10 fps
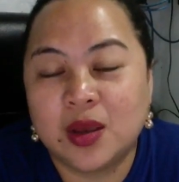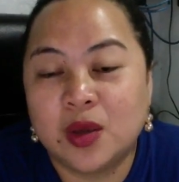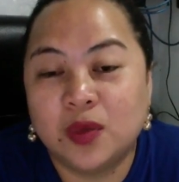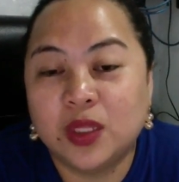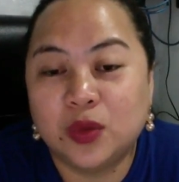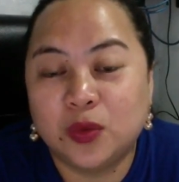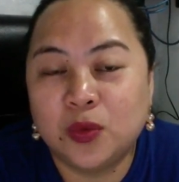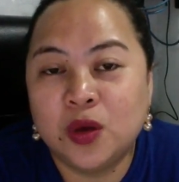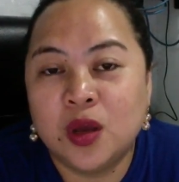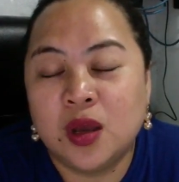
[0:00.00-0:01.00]
We do
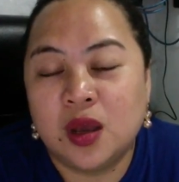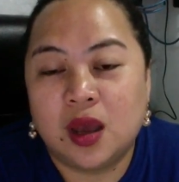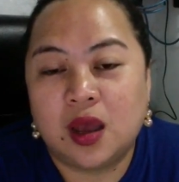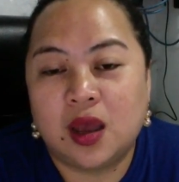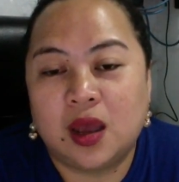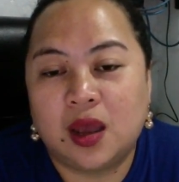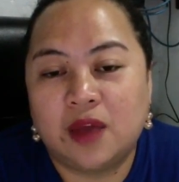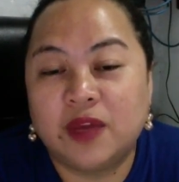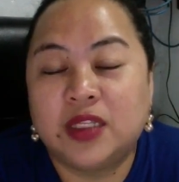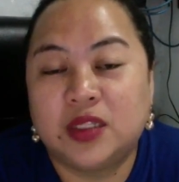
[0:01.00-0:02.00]

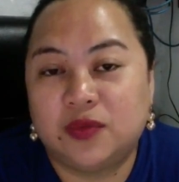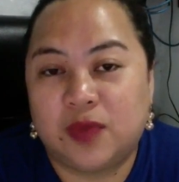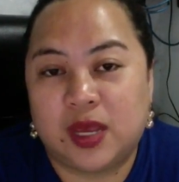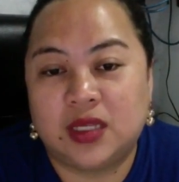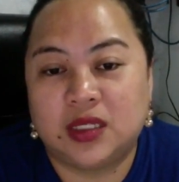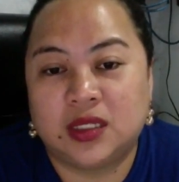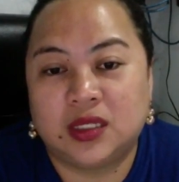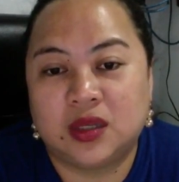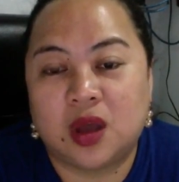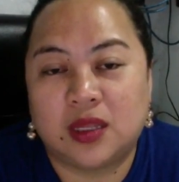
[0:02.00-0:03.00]
face-to-face
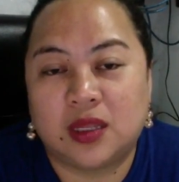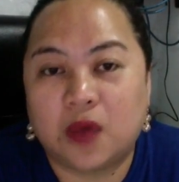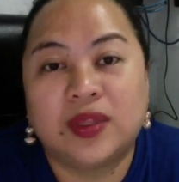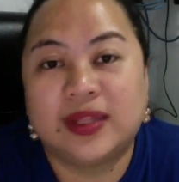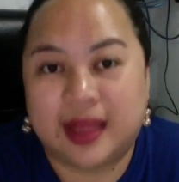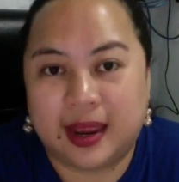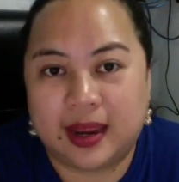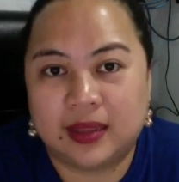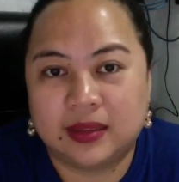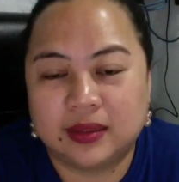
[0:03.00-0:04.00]
contact with client.